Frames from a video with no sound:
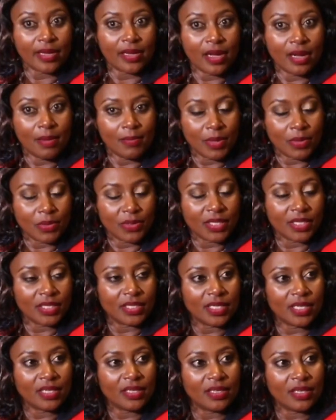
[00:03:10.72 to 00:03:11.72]
I come out
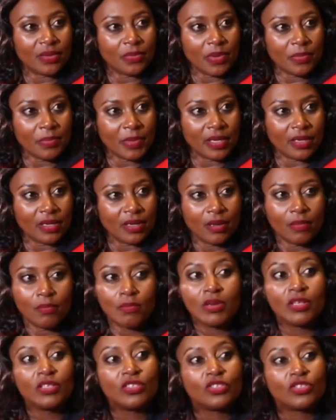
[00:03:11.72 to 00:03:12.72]
and tell the women,
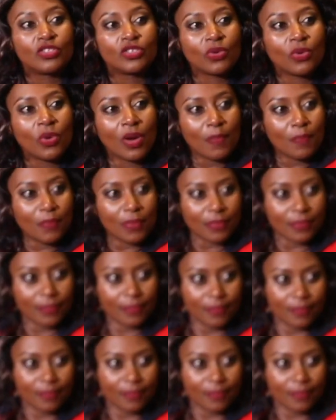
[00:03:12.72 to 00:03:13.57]
please show up.